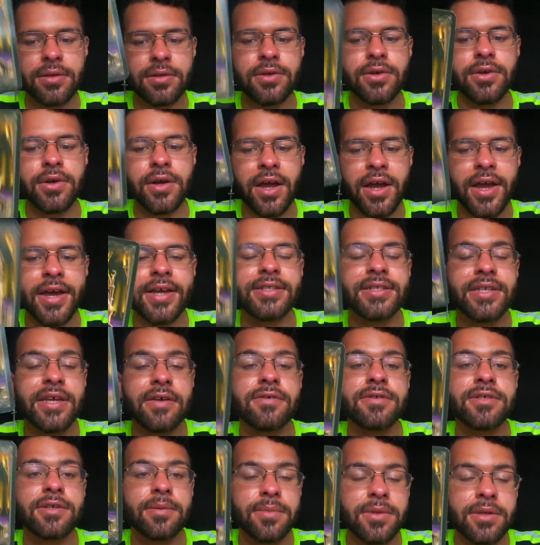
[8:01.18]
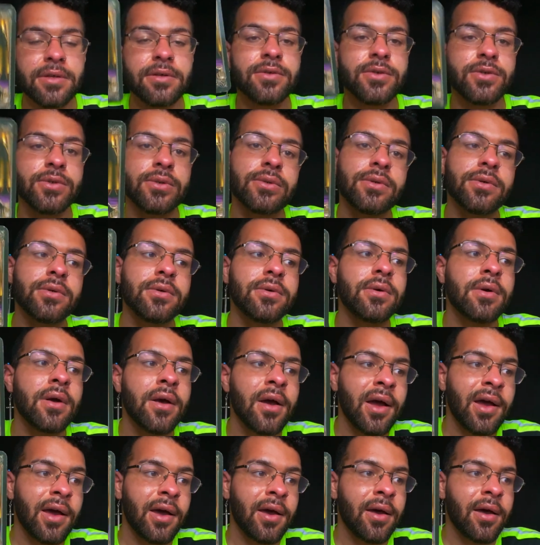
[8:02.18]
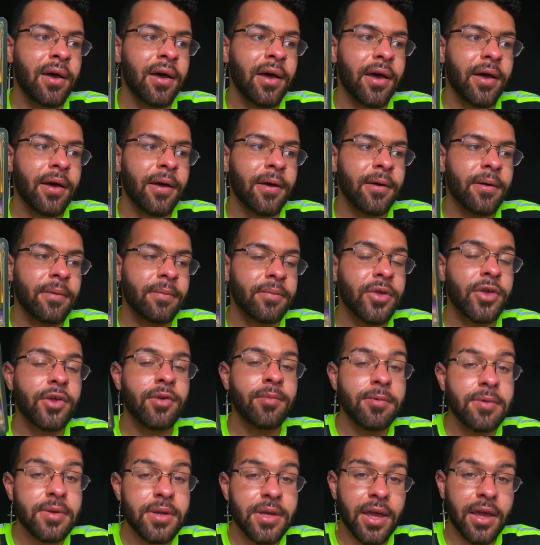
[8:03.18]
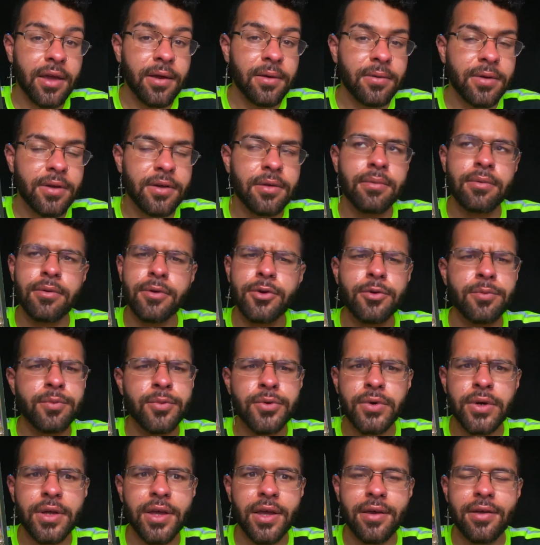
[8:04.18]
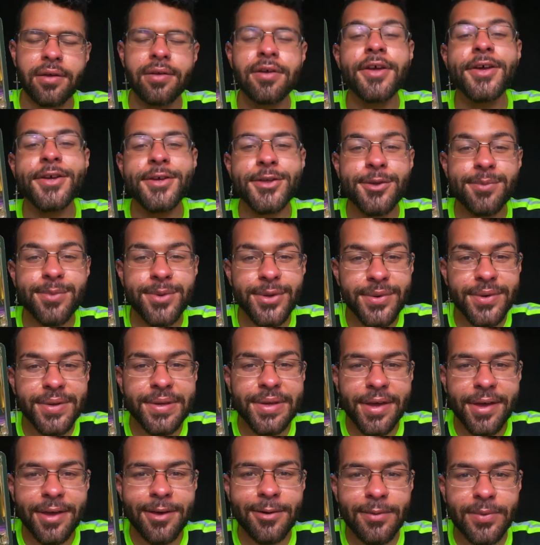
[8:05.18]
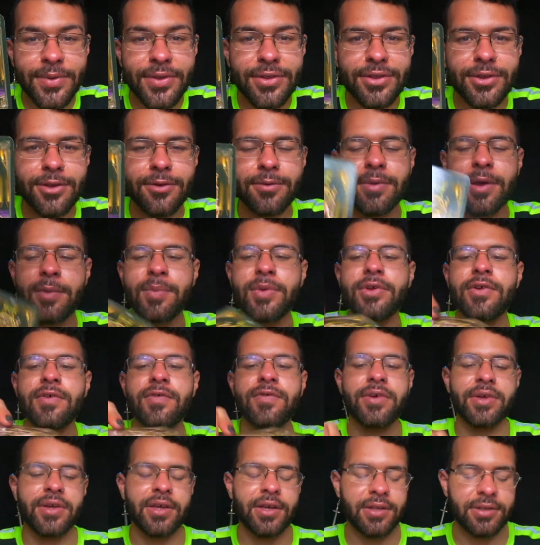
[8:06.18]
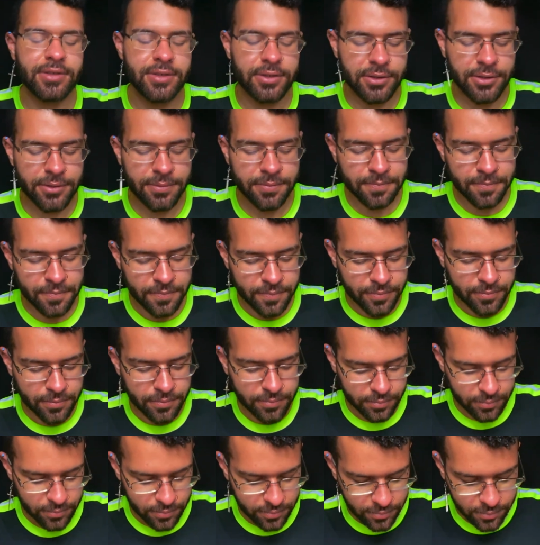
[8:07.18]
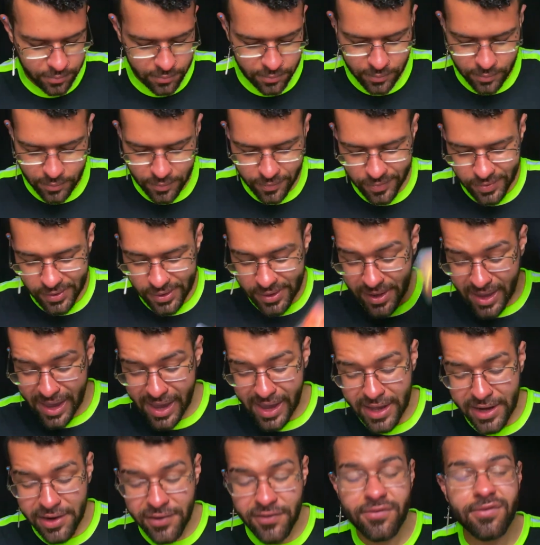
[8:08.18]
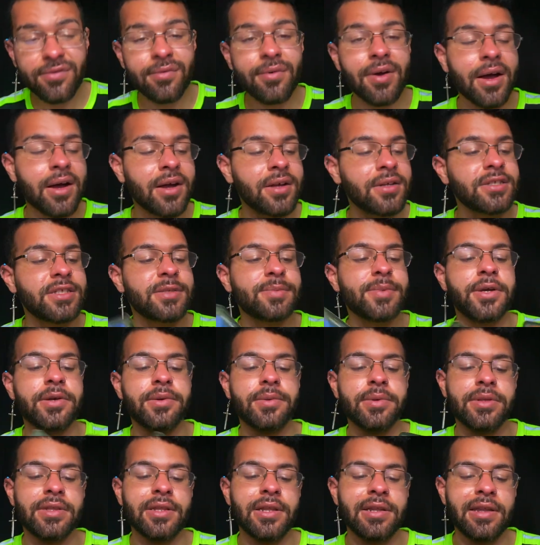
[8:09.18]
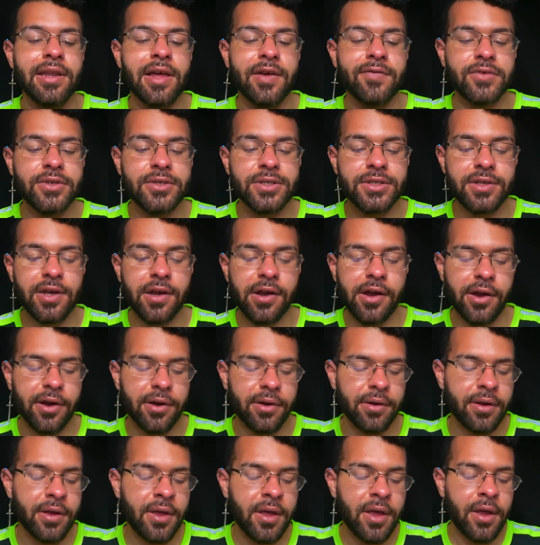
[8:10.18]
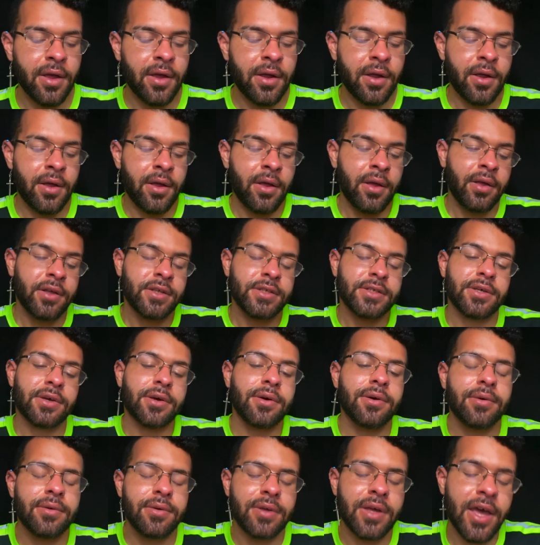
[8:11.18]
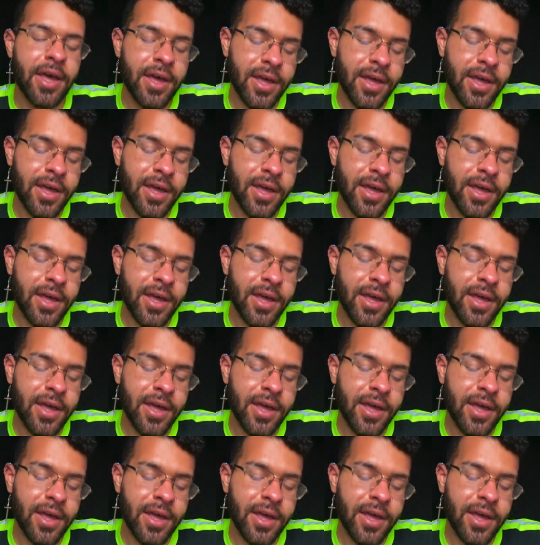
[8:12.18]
your guides have something to um, communicate, communicate, communicate with you, my beautiful Cancer. Eight of Wands paired with the Lovers card. So